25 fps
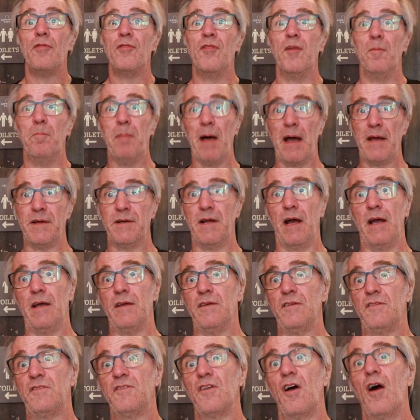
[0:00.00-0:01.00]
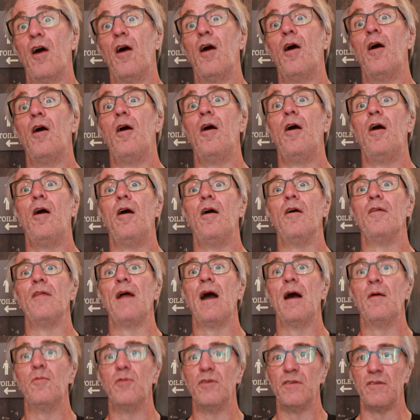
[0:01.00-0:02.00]
The bonos, oh,
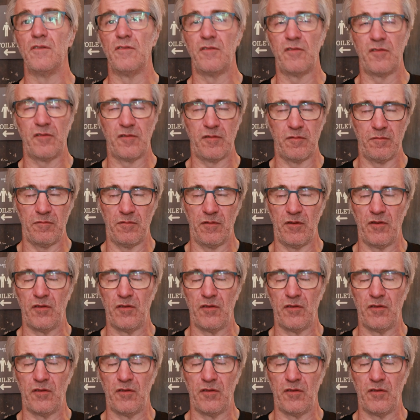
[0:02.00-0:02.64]
that was